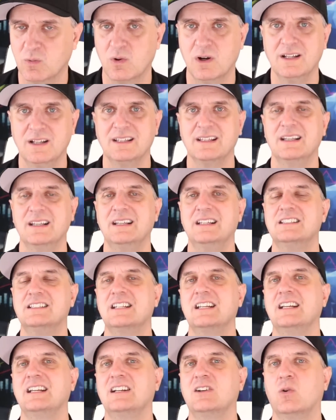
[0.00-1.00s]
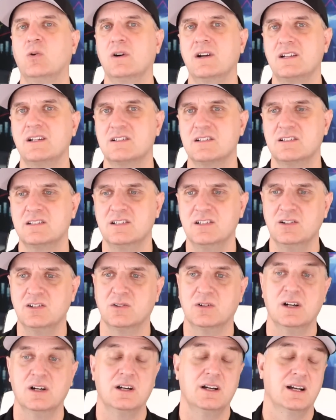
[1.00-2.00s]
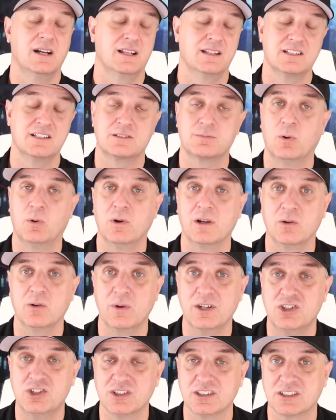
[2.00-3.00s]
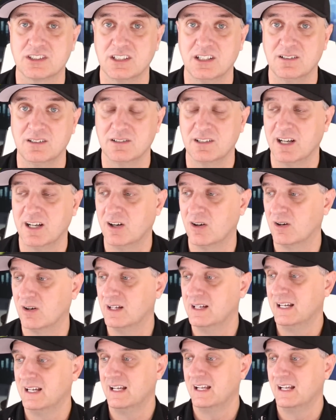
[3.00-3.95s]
What is he going to do? At this point, we just don't know.